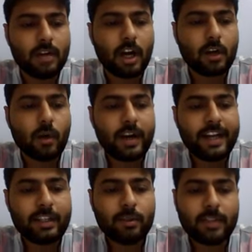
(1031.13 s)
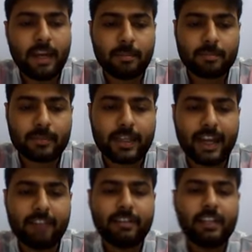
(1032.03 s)
According to them,
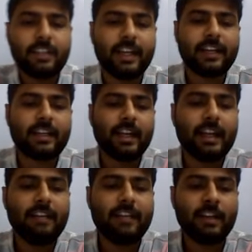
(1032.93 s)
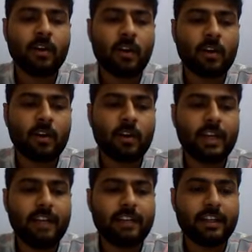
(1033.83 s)
everything living or
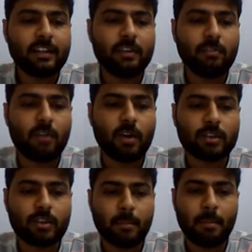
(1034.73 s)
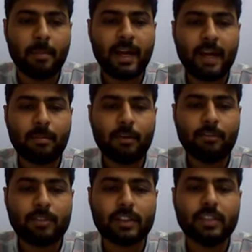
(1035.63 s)
non-living was made up of
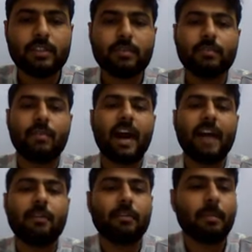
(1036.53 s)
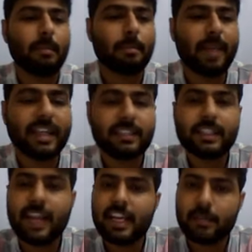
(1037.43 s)
these 5
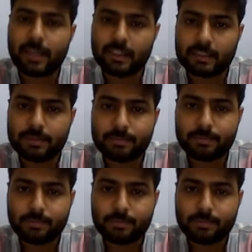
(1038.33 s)
basic elements.